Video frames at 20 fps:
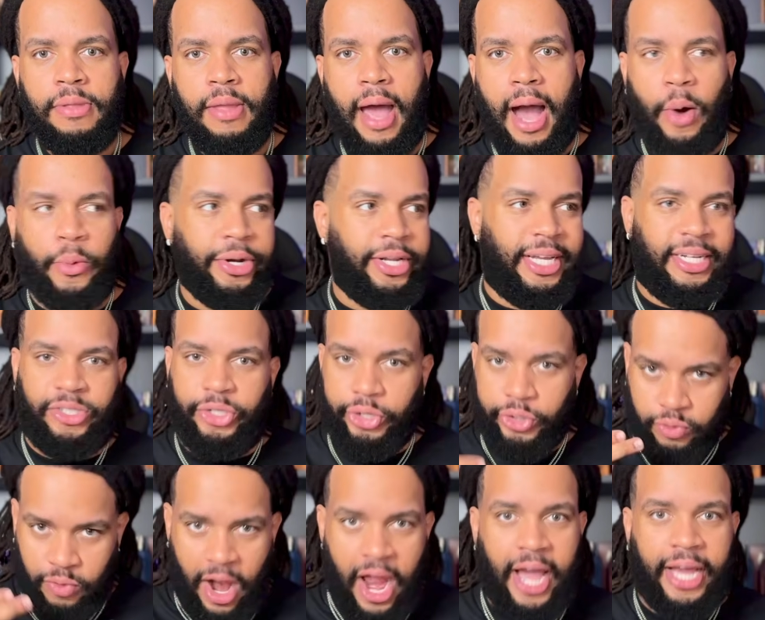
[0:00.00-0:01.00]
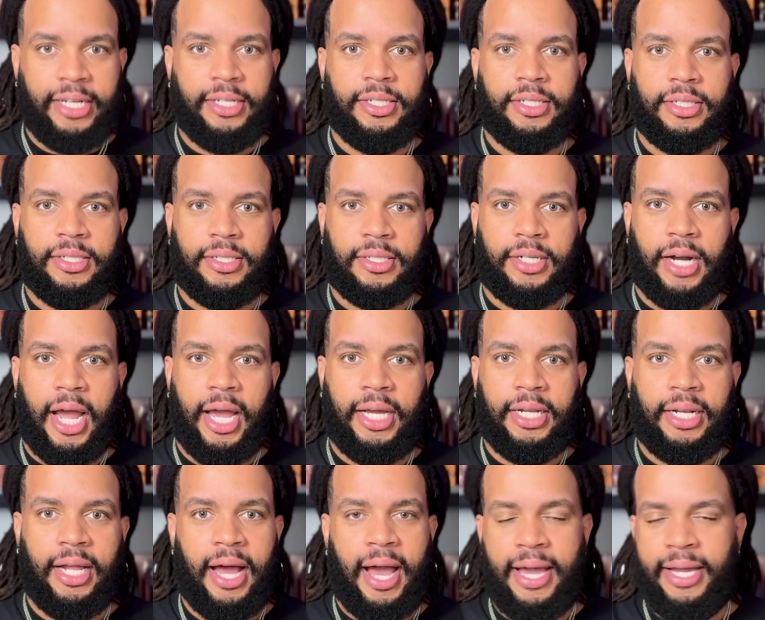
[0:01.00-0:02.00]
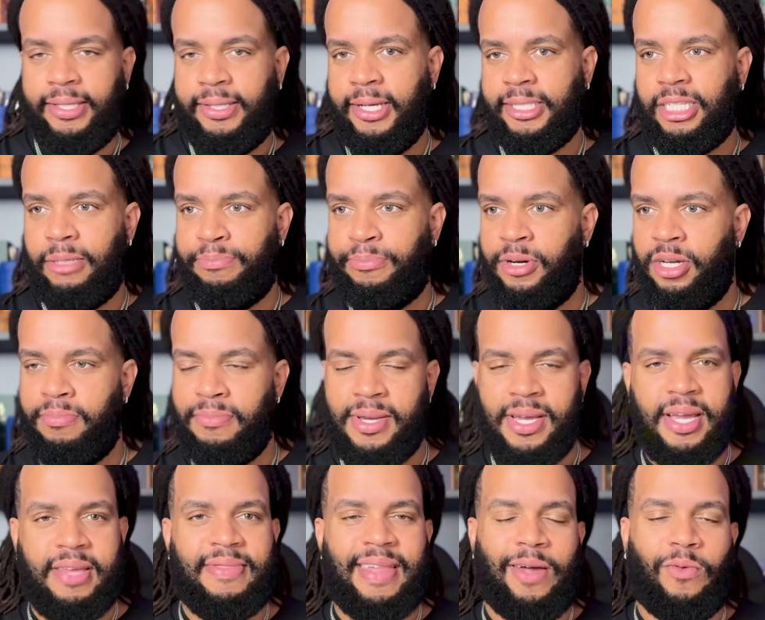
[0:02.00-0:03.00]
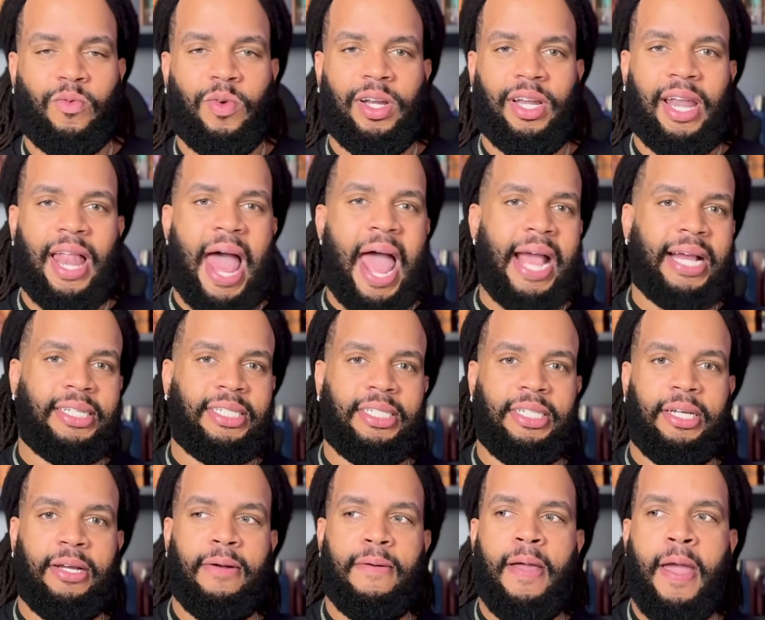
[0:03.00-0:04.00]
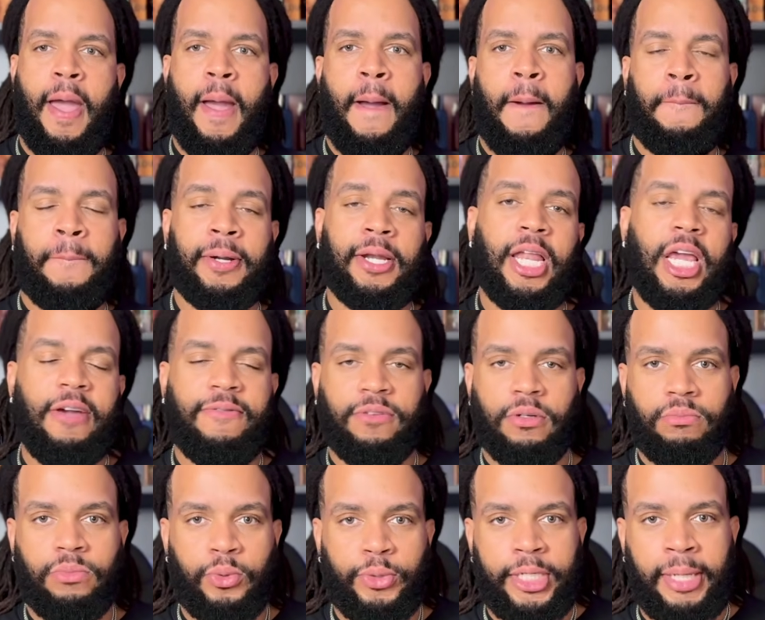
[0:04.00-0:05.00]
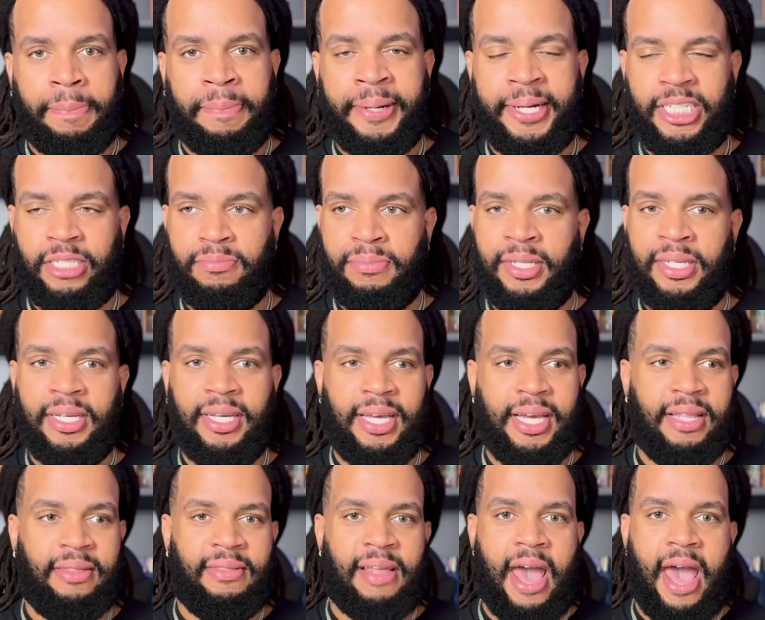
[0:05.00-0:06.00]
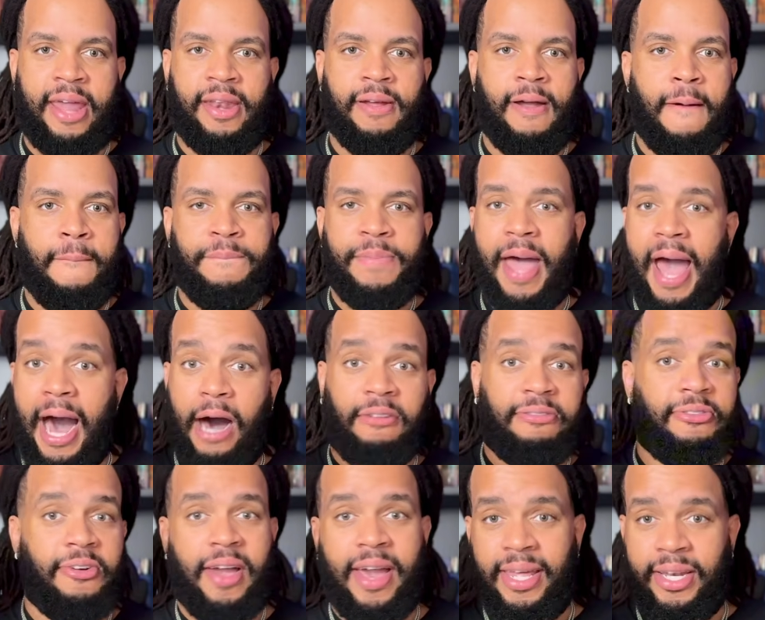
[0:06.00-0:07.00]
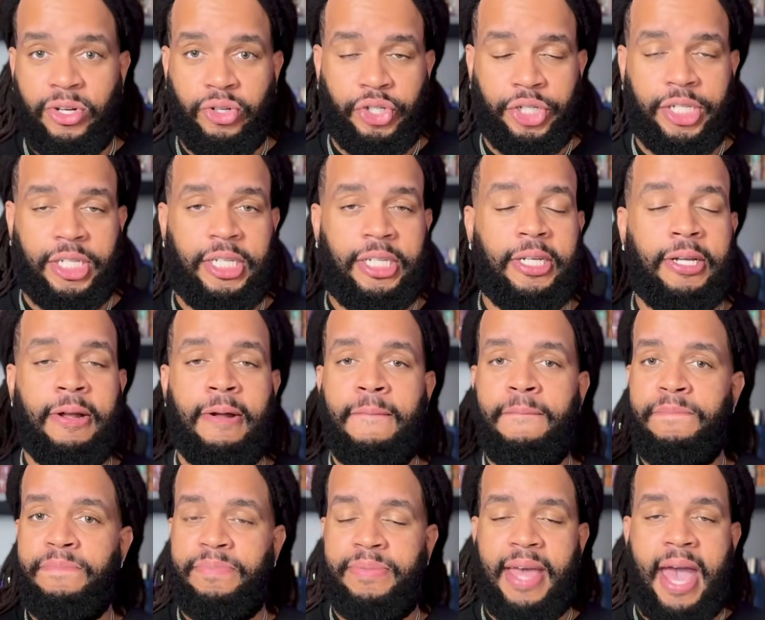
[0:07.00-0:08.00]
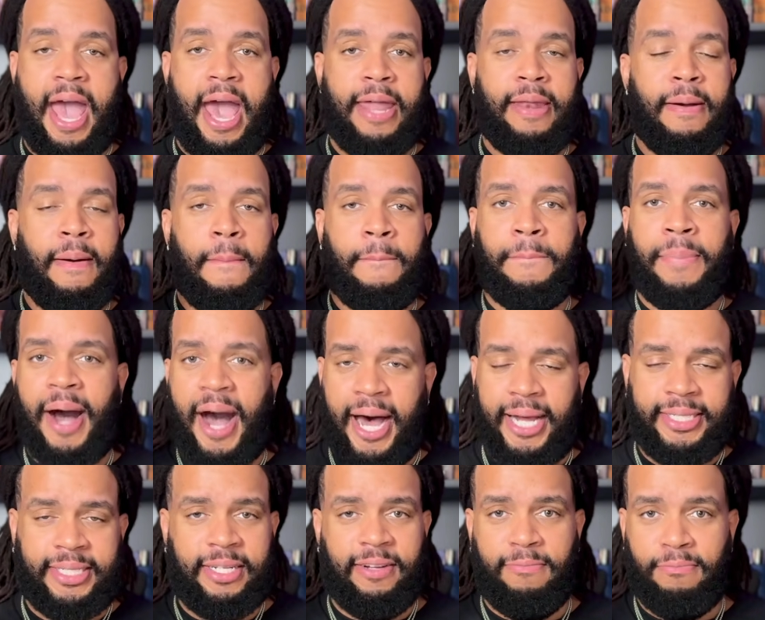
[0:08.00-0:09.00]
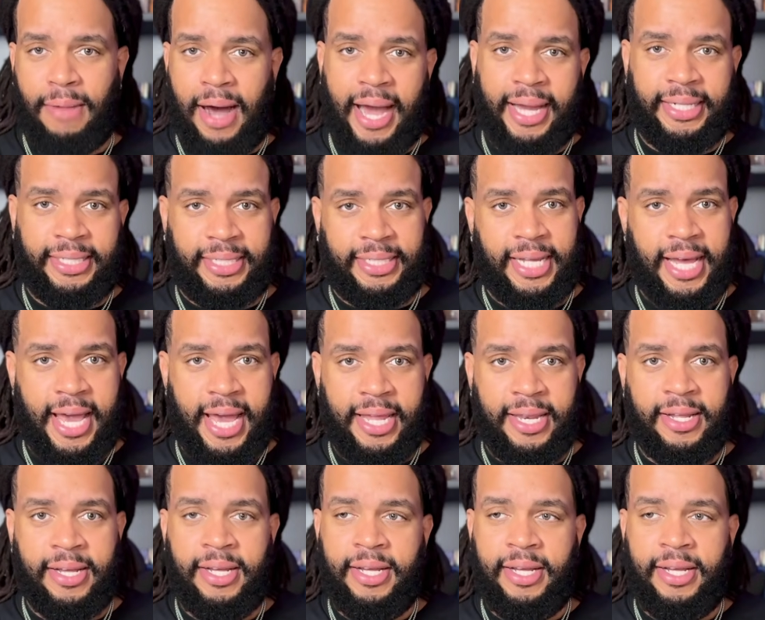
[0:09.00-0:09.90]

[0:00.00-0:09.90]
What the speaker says: I want to get to the grind, right? It doesn't put me in that relaxing, playful mood. It puts me in that alpha energy, that positive mindset,